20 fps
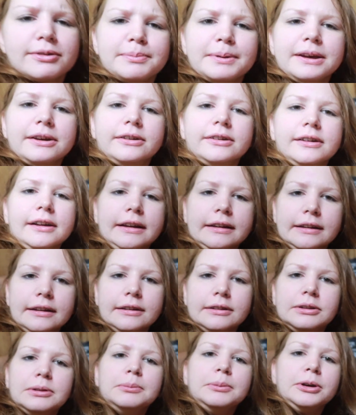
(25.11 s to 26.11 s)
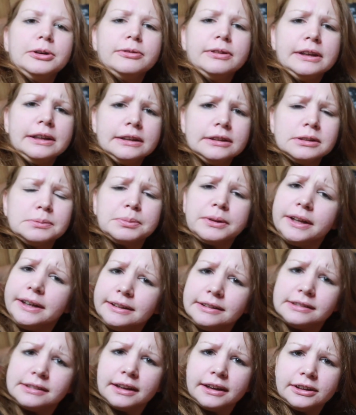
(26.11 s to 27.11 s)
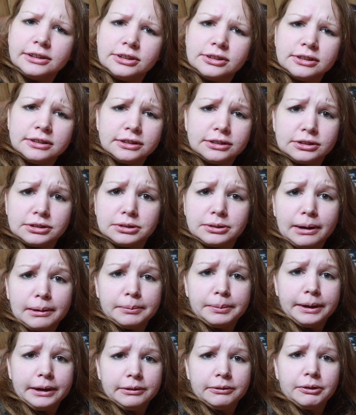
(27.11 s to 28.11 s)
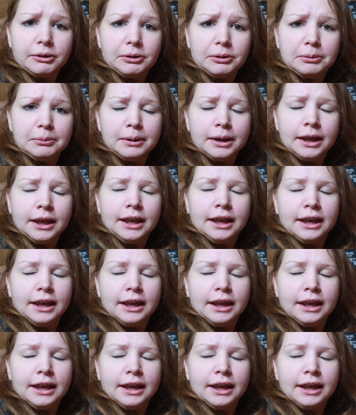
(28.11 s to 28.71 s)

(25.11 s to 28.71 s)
it would be a good idea to move his PlayStation into our bedroom,